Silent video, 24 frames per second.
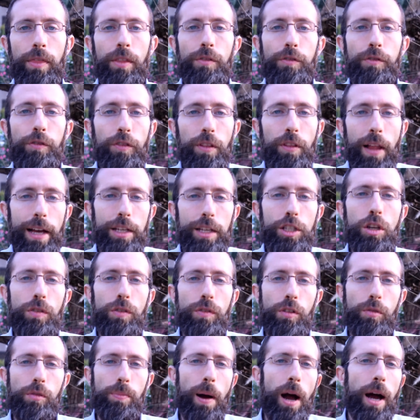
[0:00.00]
the flesh of
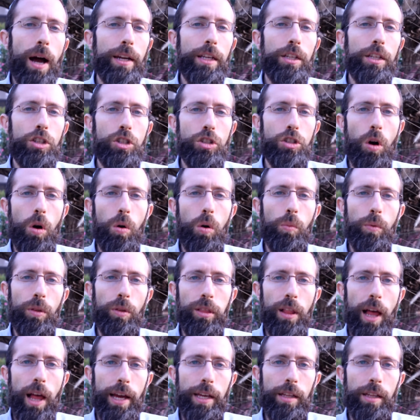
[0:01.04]
his body shone with
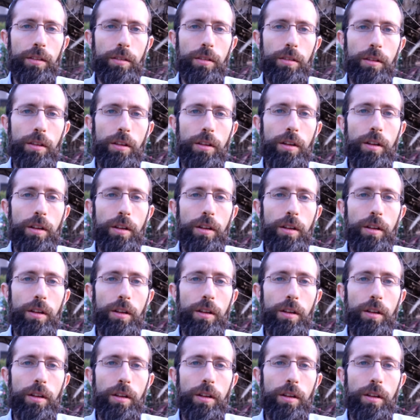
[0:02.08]
light.